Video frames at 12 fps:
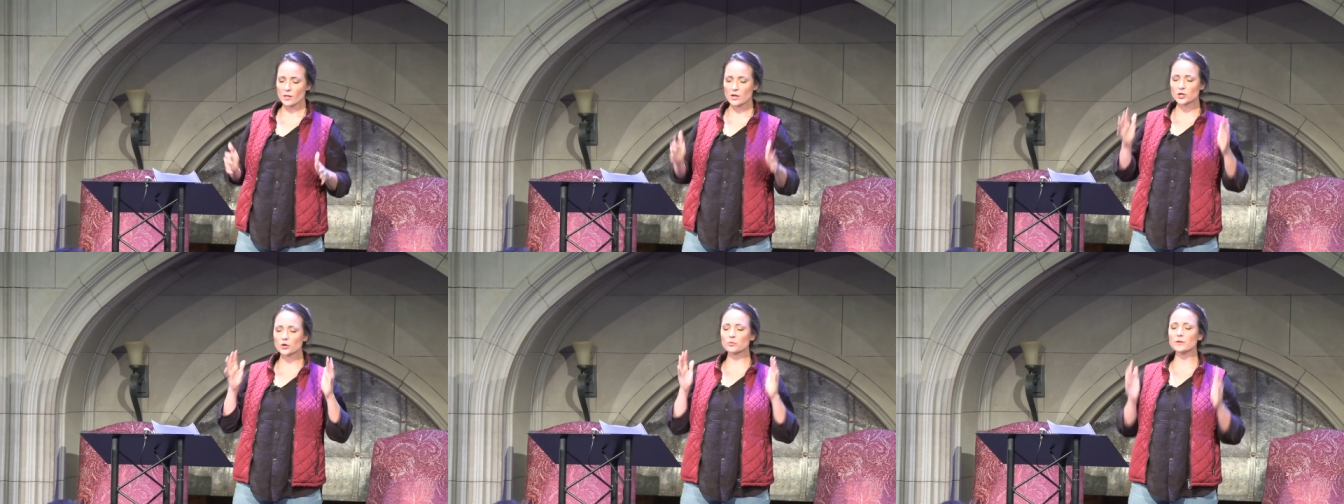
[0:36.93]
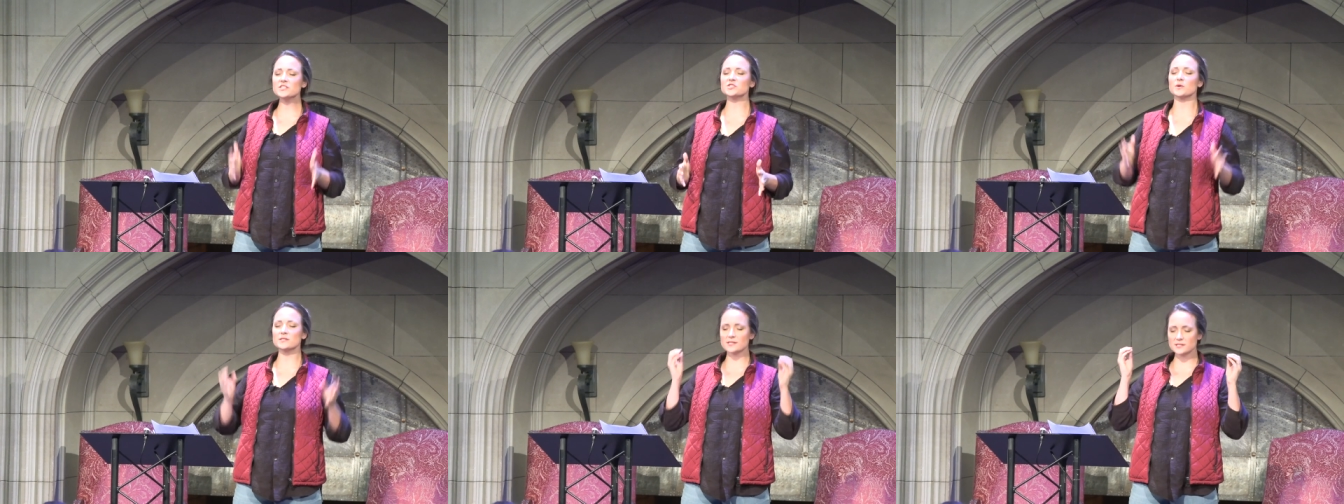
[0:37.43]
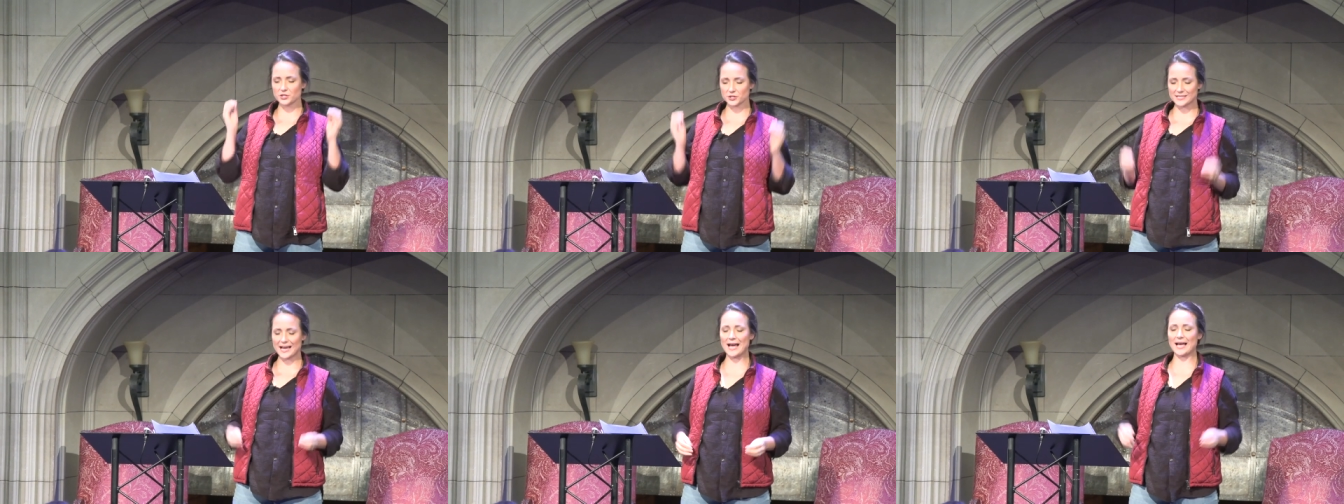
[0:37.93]
your resources, your
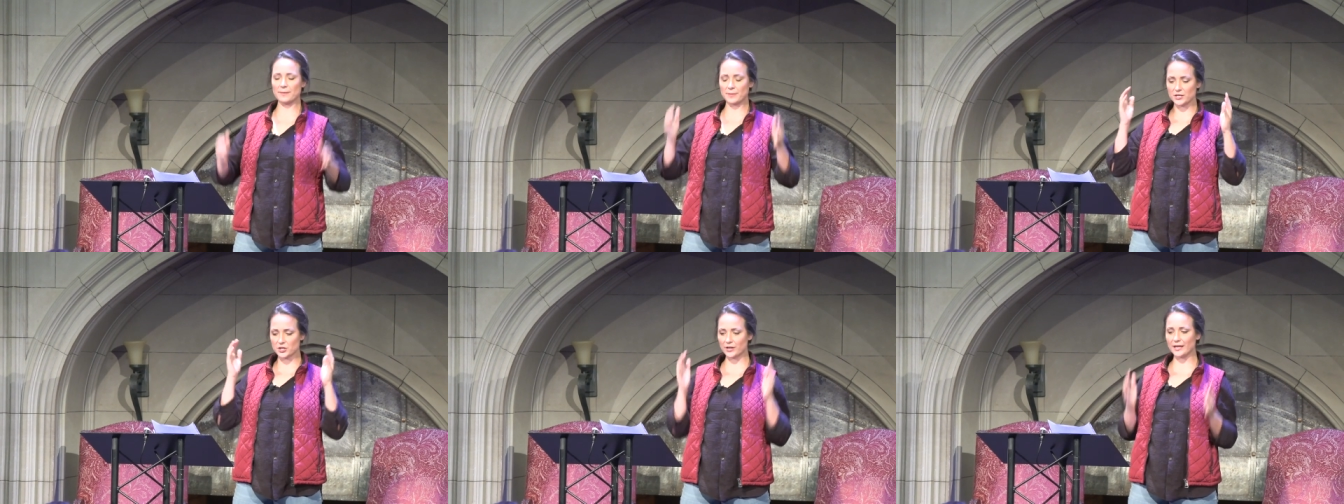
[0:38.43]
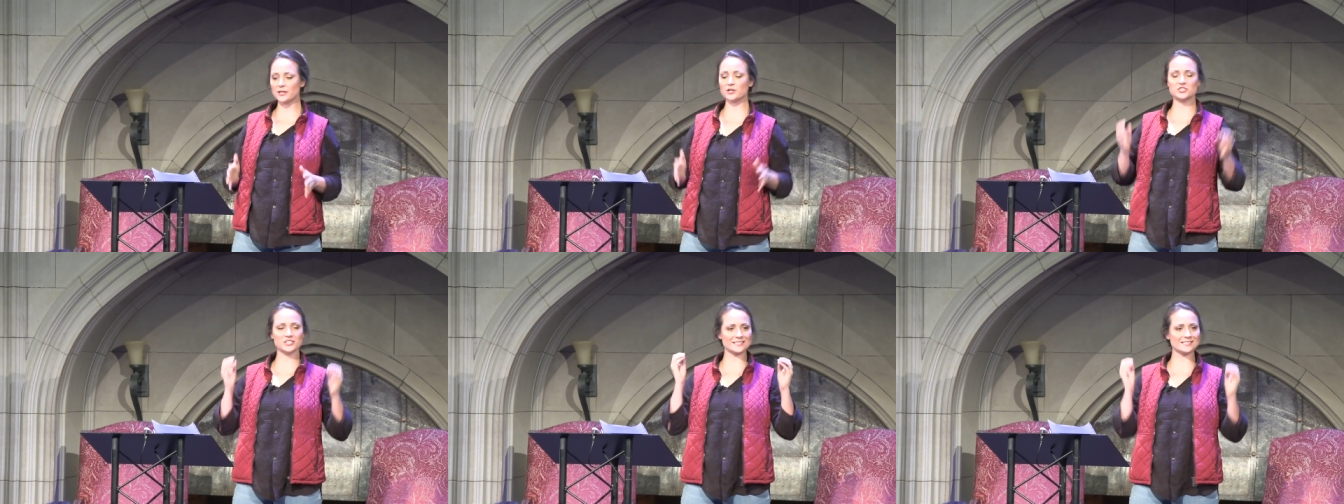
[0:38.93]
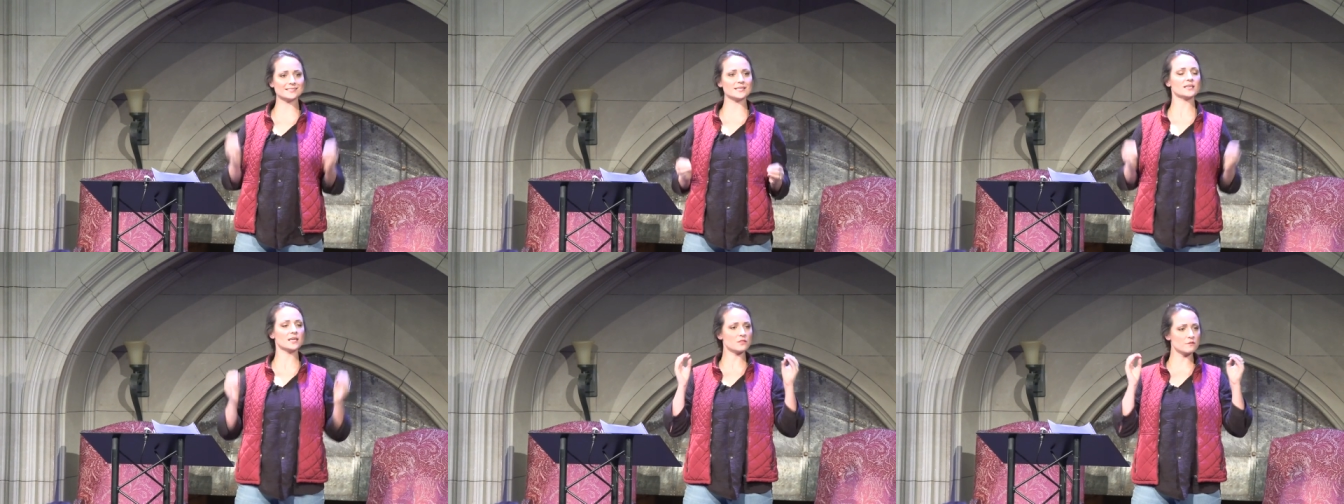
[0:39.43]
time, and your energy
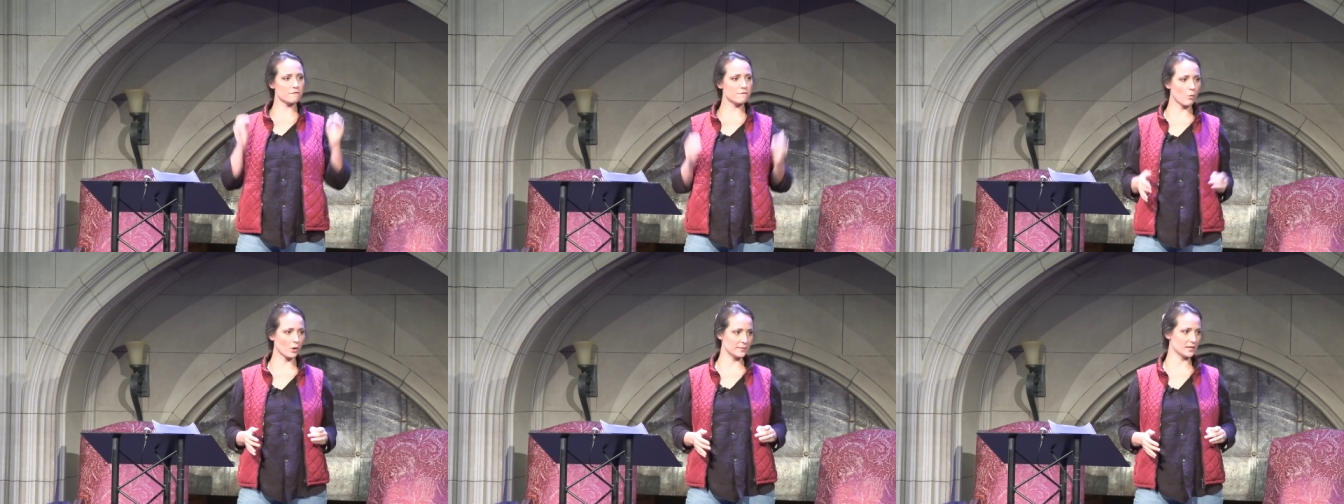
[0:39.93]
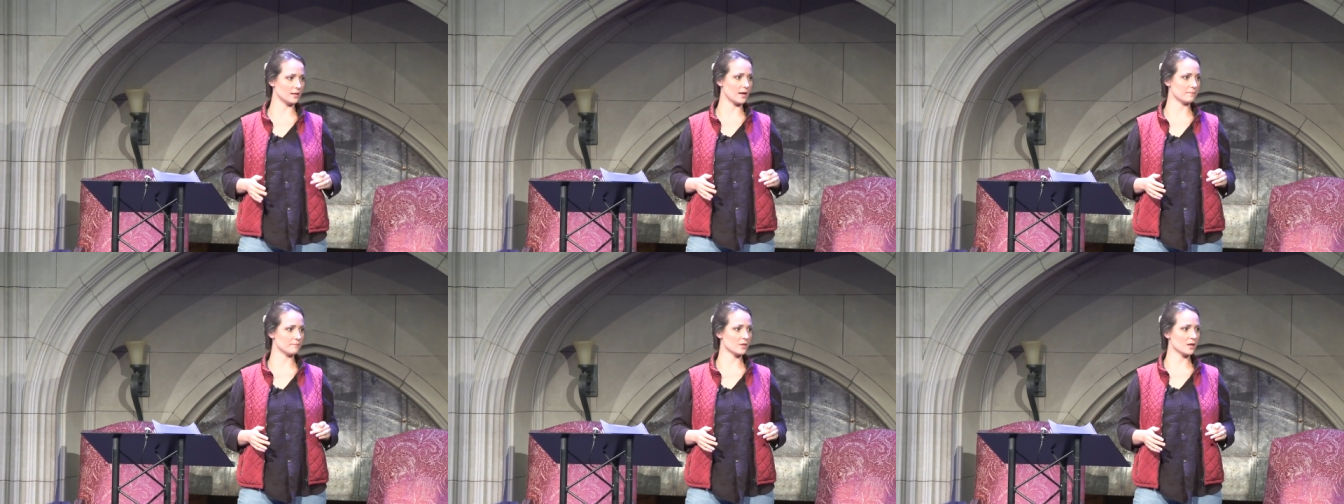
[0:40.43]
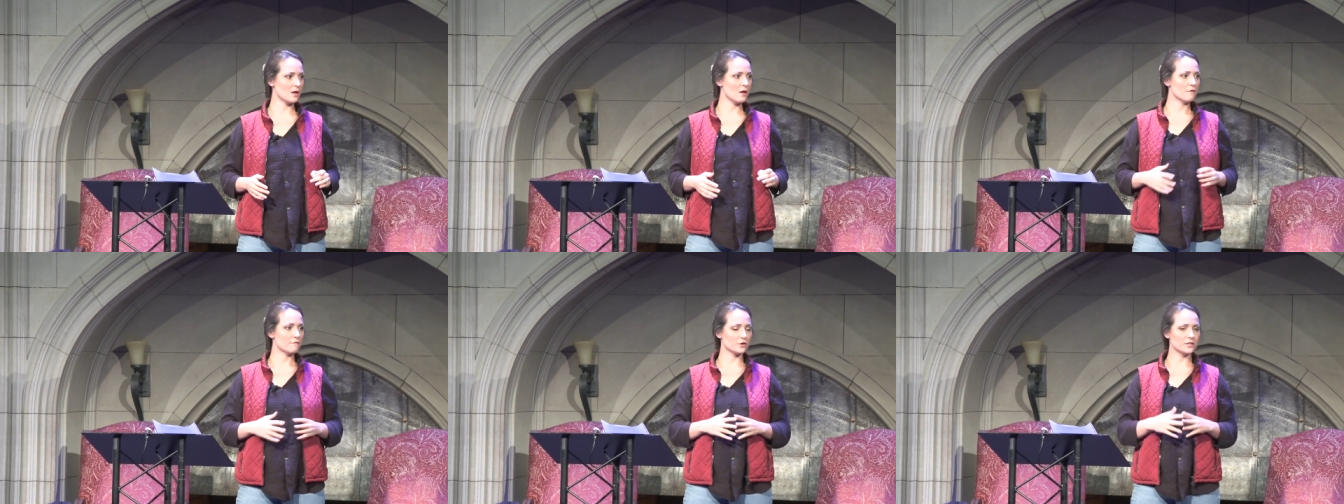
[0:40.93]
seeking the formula
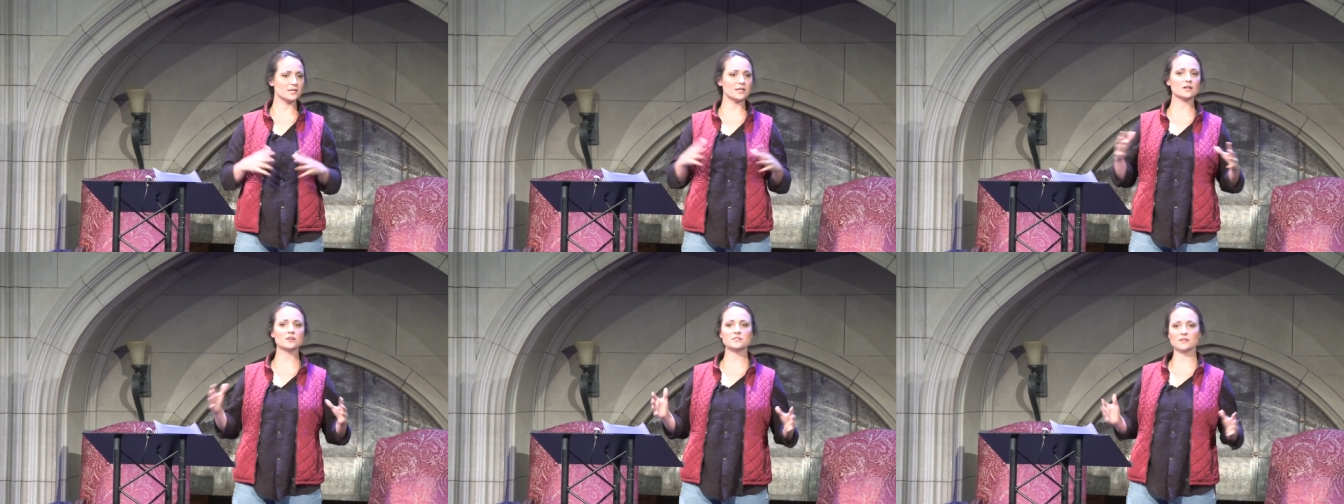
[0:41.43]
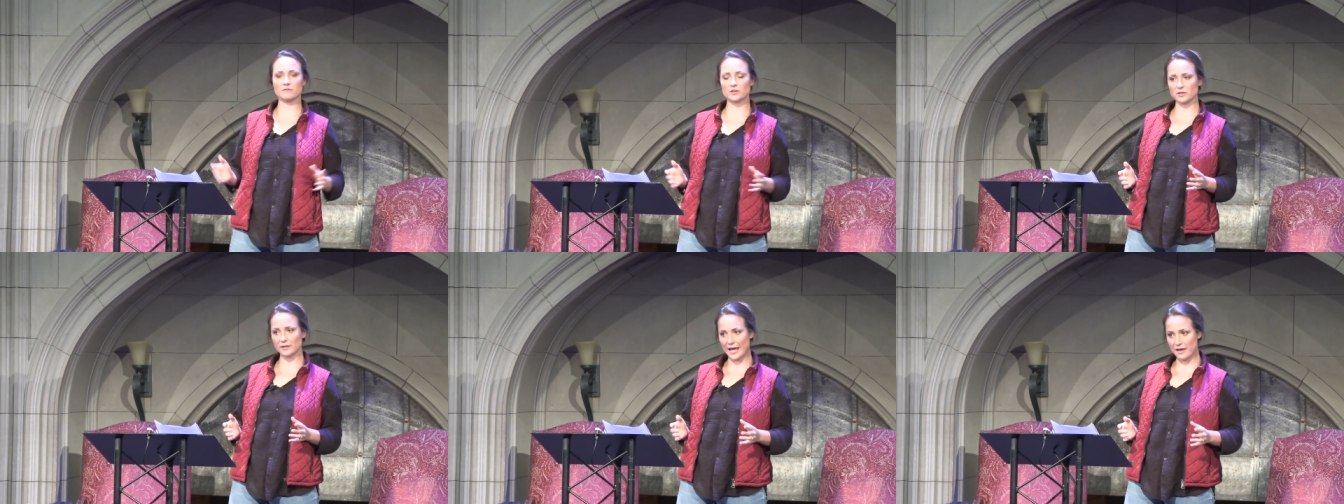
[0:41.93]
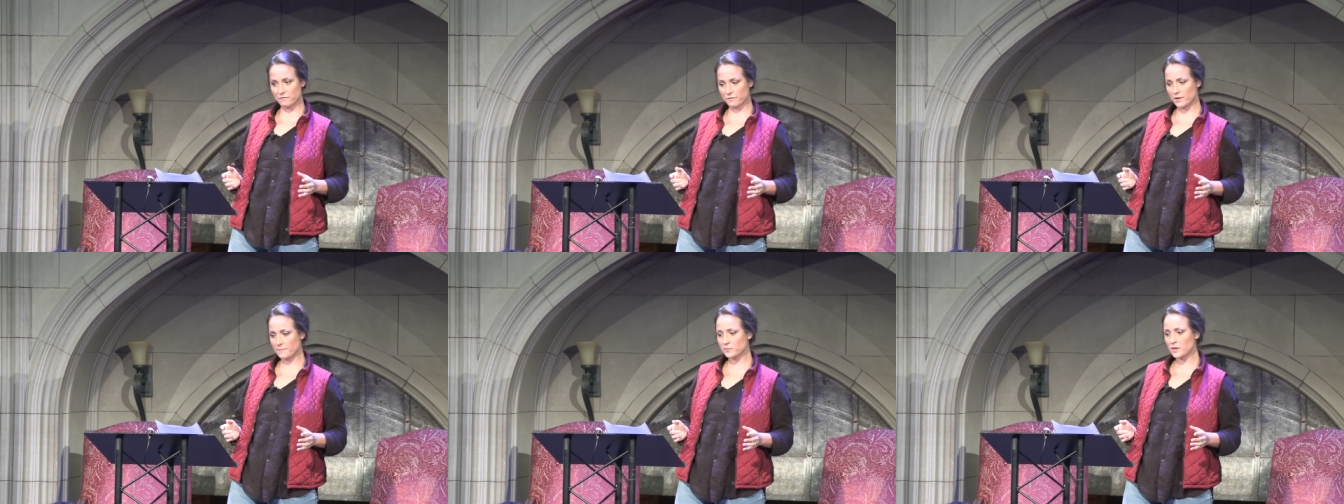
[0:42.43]
for years of your life.